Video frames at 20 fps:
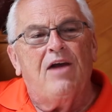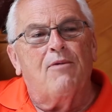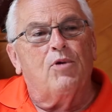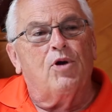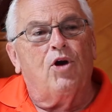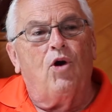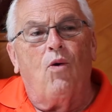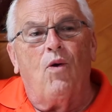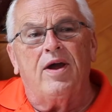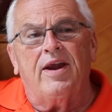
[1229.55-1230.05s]
were
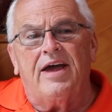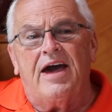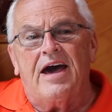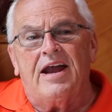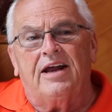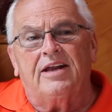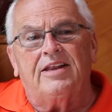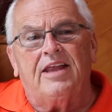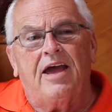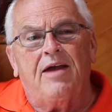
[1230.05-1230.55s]
going
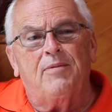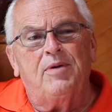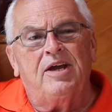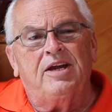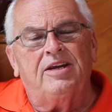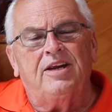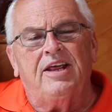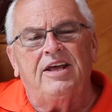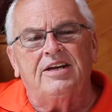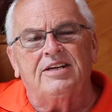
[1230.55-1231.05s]
at it. I
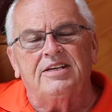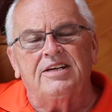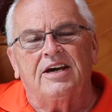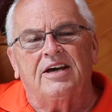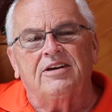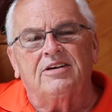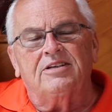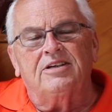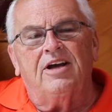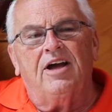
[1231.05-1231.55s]
mean, they
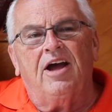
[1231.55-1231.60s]
did.